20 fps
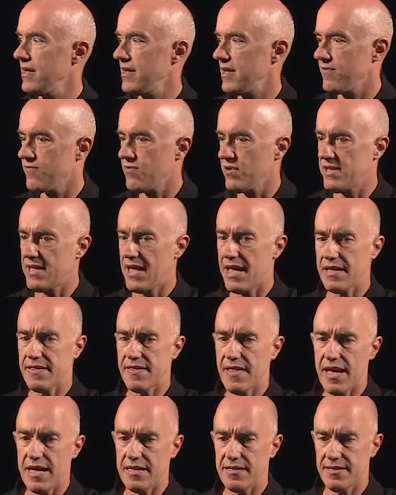If we take
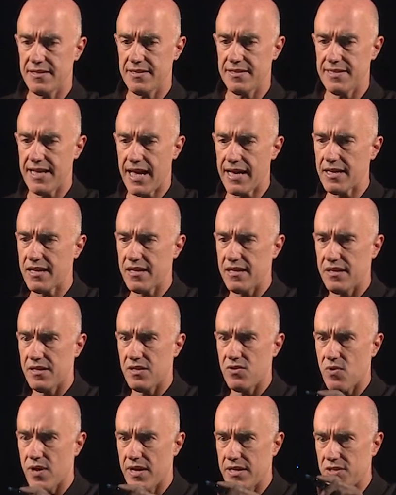that second
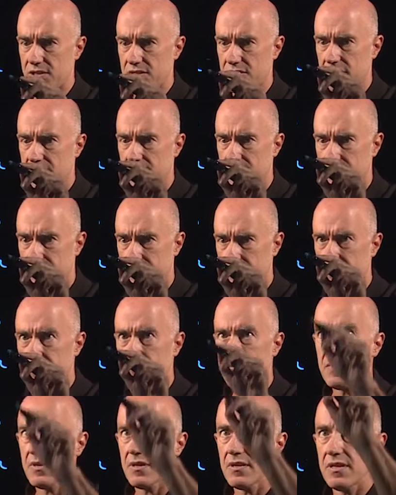equation,
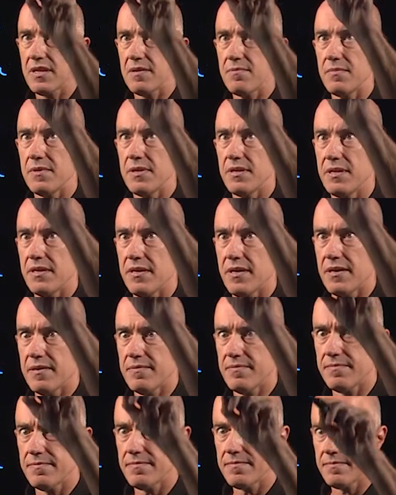let me
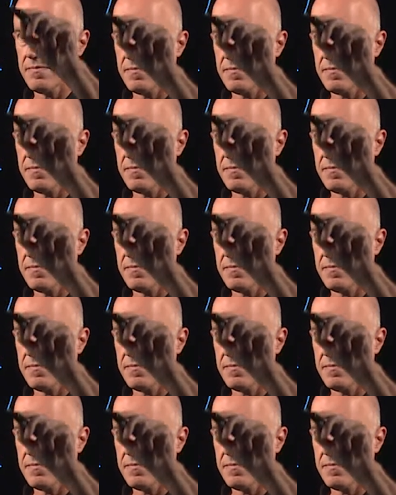um,